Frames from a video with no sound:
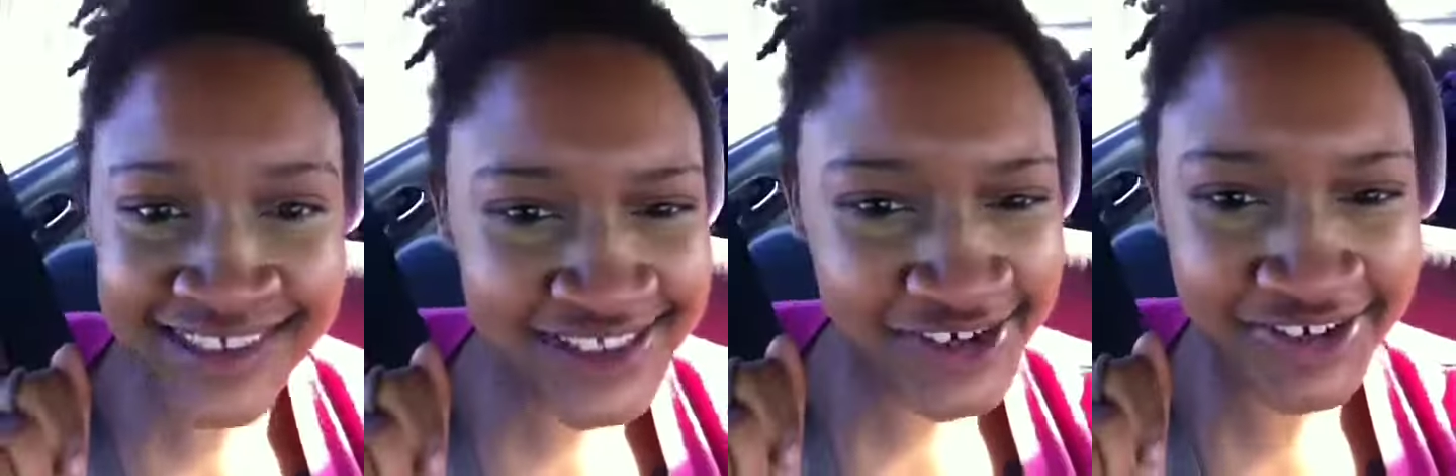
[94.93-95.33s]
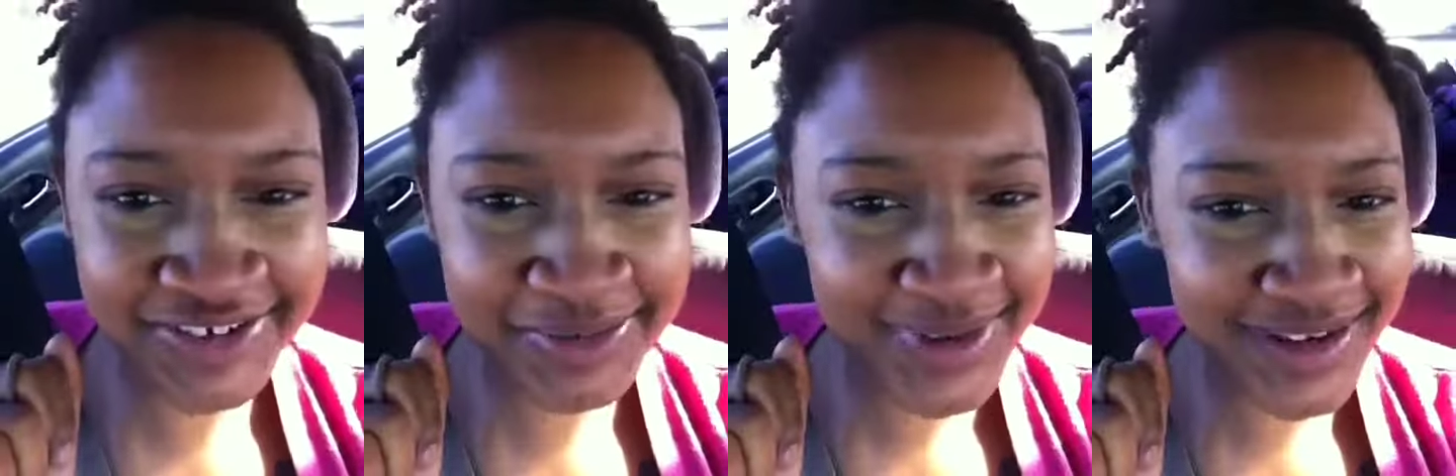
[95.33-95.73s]
It's starting
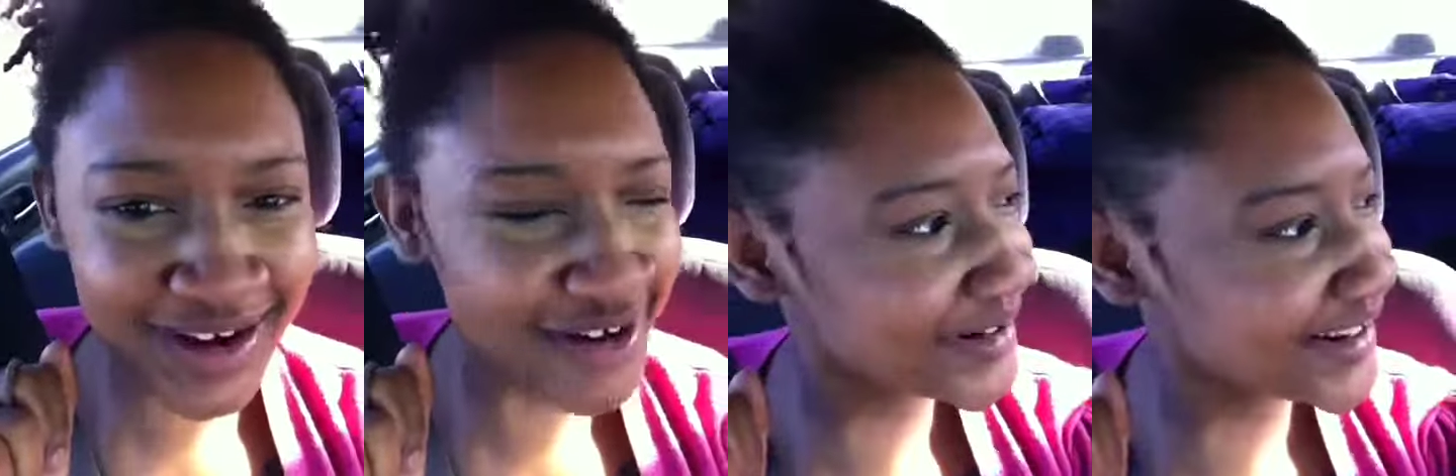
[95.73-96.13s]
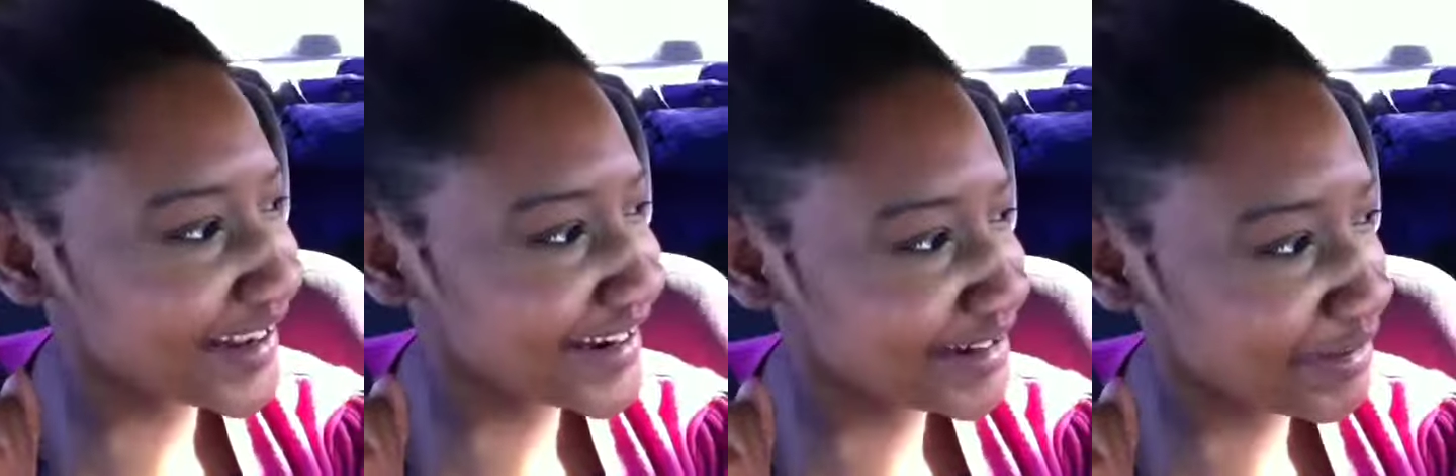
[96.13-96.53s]
to look better already,
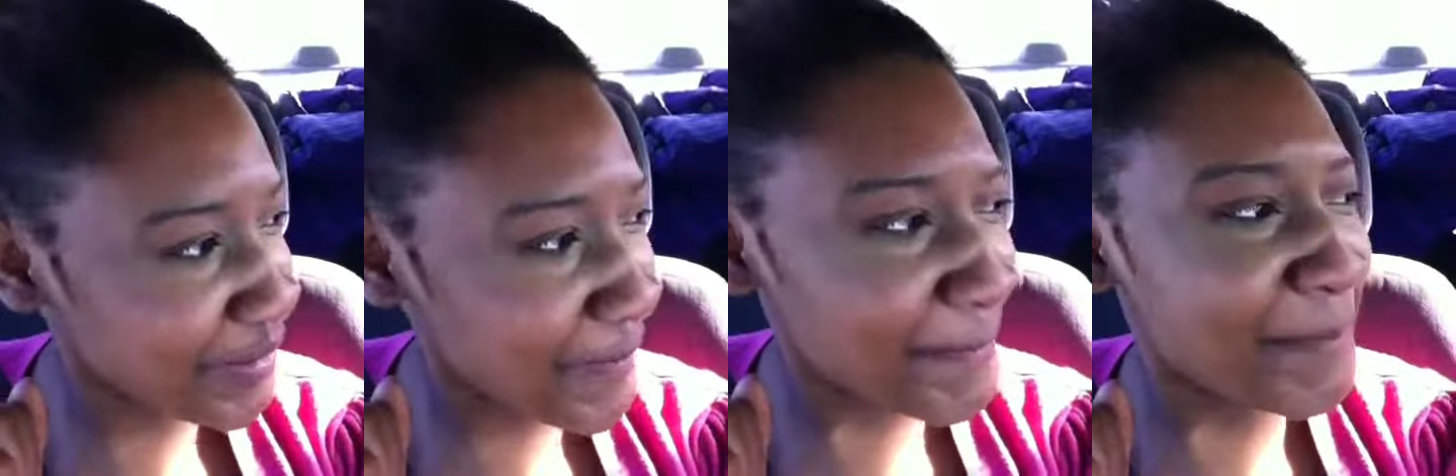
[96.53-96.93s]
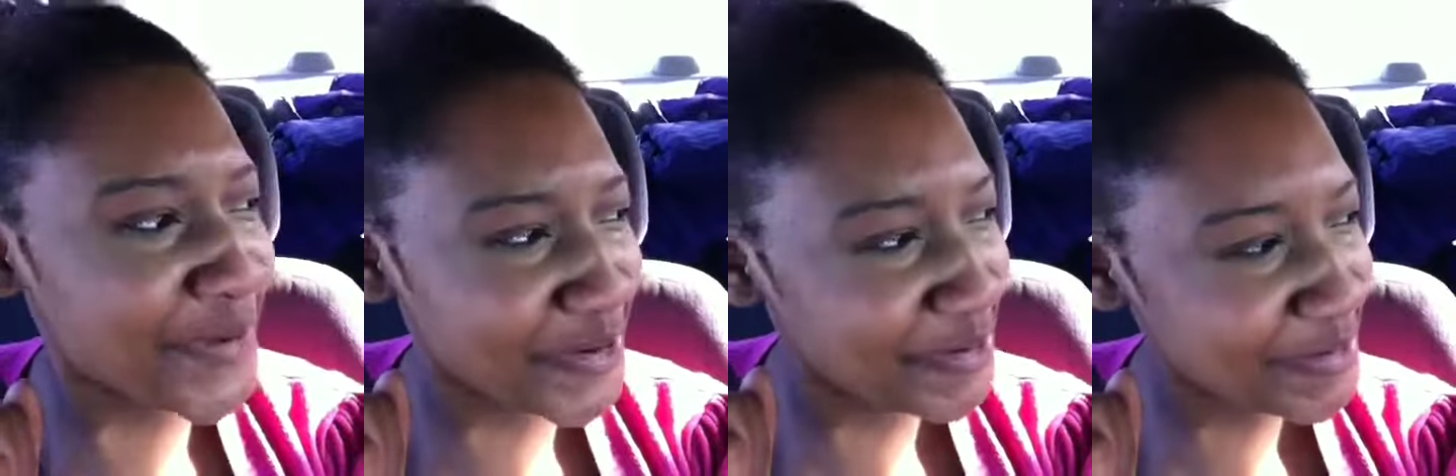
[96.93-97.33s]
ain't it?
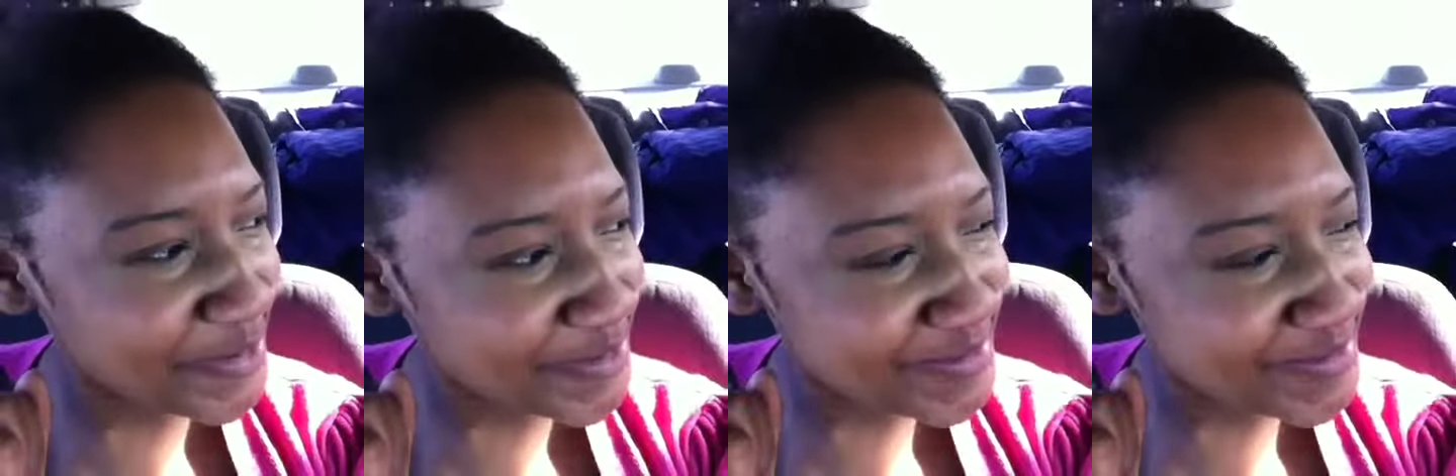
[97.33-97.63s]
Boom.